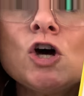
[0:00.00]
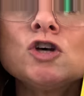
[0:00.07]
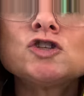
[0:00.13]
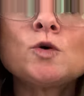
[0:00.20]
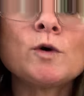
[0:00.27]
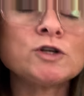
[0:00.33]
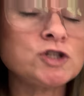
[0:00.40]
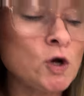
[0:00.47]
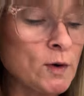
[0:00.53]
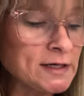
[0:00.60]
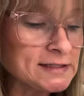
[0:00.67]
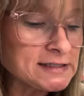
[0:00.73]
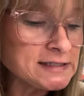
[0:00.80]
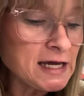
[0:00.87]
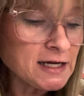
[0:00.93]
So we're showing
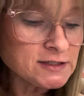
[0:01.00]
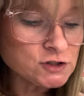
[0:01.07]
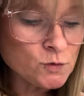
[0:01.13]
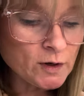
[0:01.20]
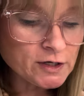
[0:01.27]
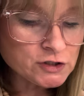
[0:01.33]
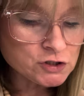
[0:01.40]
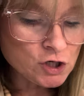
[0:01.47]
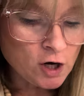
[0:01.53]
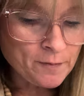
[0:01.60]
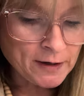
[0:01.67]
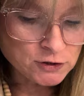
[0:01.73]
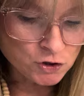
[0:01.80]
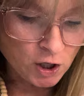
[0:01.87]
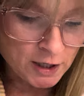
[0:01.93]
6, so we're gonna start
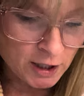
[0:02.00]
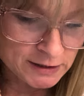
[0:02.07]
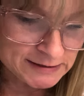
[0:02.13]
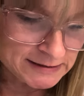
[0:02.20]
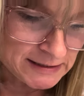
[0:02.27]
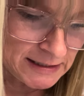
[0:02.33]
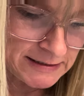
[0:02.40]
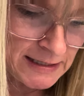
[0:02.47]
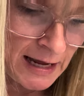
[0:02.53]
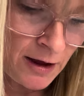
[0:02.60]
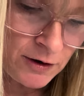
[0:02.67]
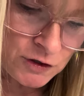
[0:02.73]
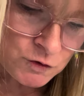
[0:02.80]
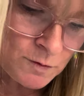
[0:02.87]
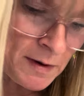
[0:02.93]
by drawing our 6 counters.